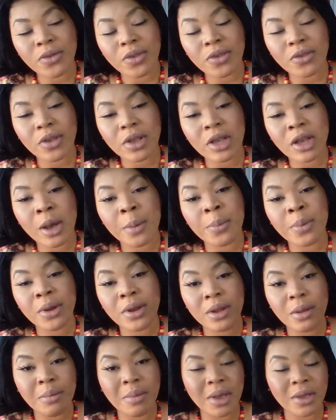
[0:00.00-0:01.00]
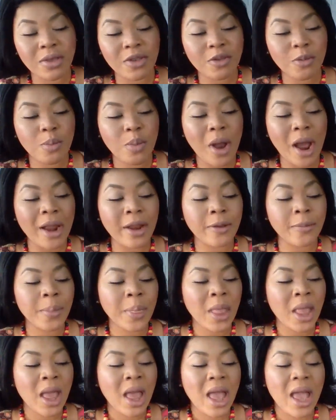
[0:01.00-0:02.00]
is the company that make this
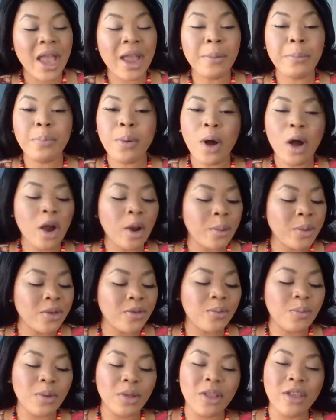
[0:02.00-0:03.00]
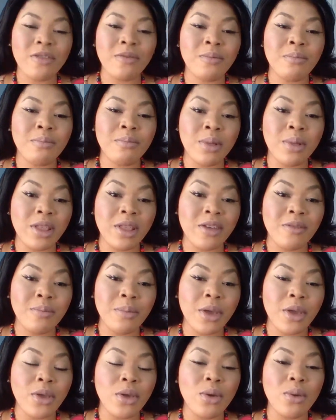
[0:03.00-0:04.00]
product. And Parmas, believe
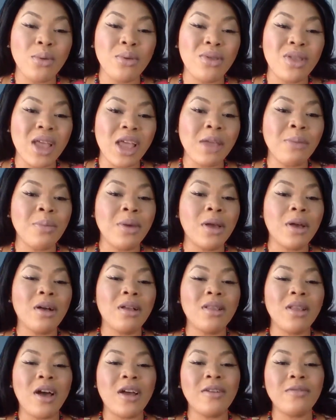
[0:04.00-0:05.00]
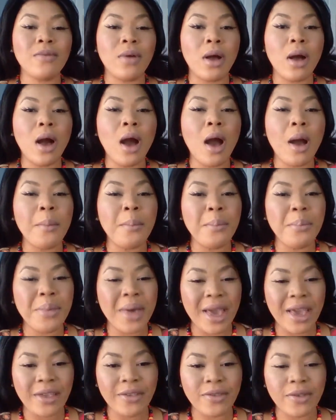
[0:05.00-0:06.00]
me, you, they make a lot of
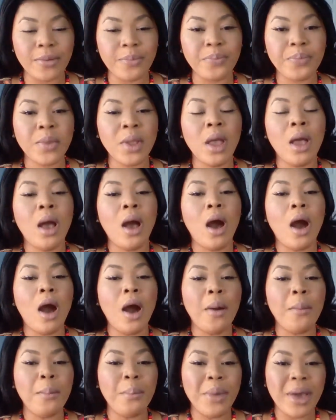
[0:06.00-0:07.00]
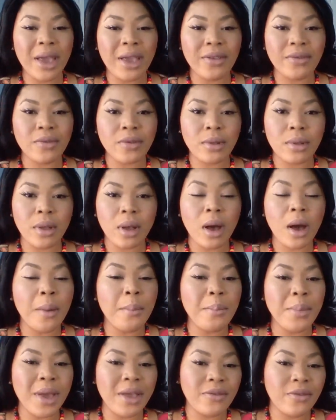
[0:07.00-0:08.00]
amazing, amazing,
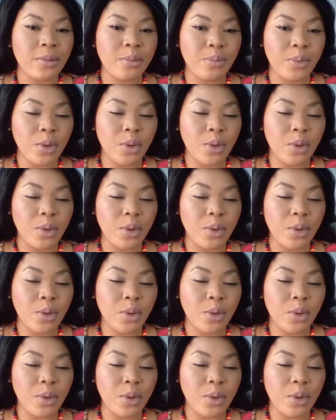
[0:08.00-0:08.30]
amazing